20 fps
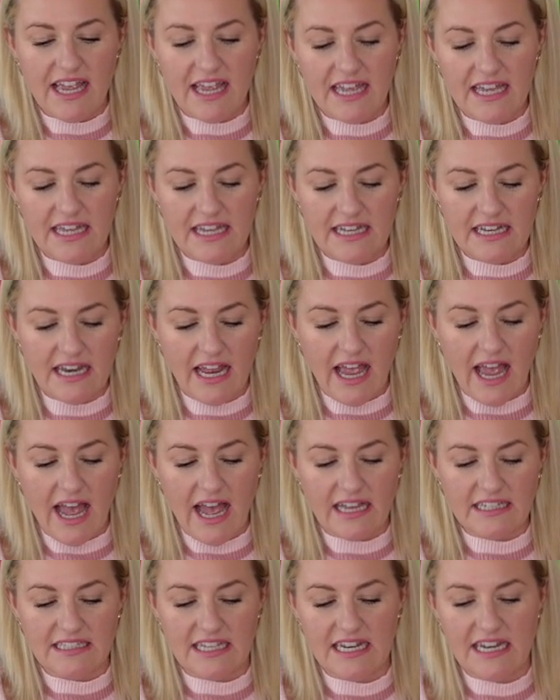It
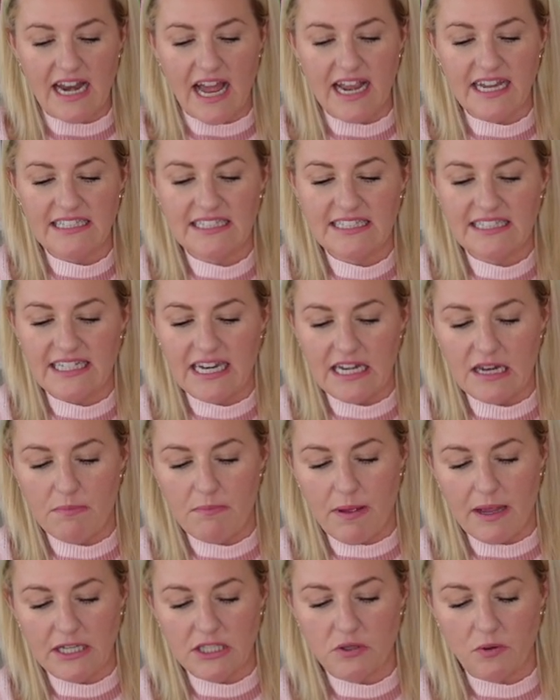has a nice steady
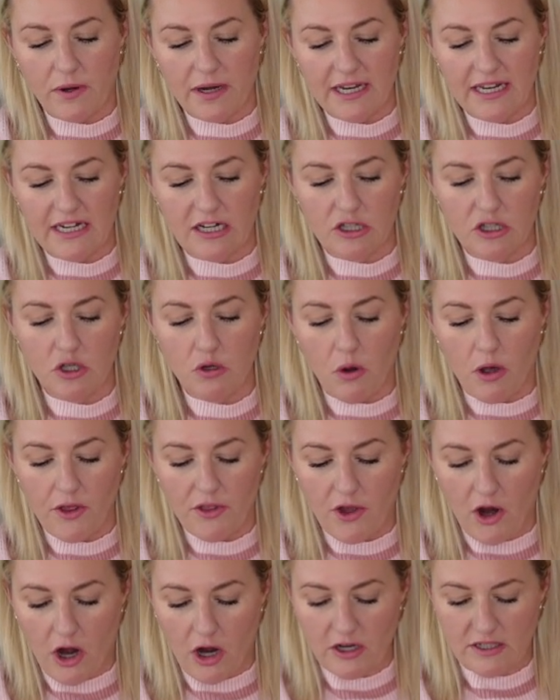base where I can glue all
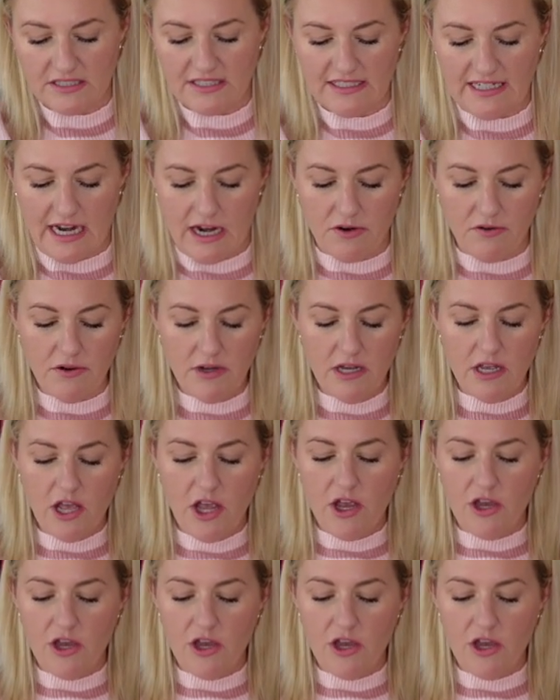the hearts down.